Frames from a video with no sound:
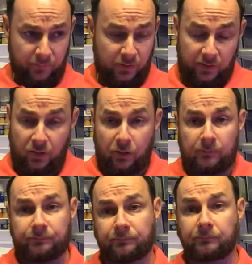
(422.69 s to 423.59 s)
So you turn
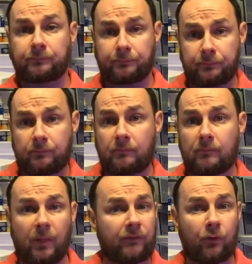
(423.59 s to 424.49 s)
up,
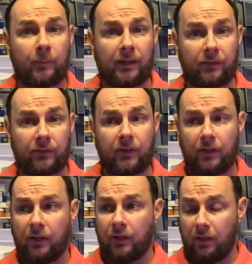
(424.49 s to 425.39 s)
pay £4.
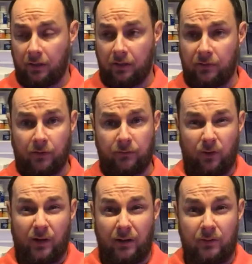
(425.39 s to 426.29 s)
You've got
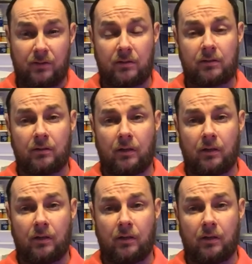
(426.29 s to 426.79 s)
4 hours